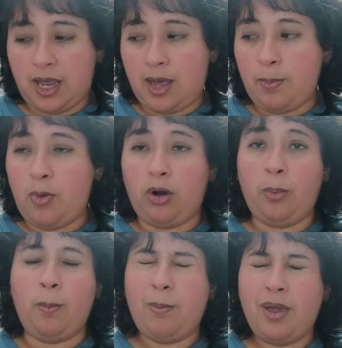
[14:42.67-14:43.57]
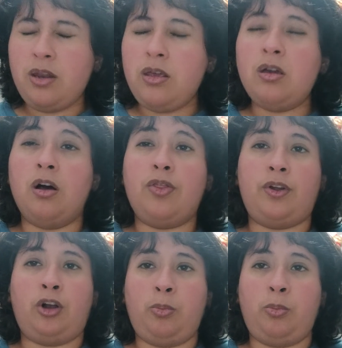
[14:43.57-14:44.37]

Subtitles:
among many other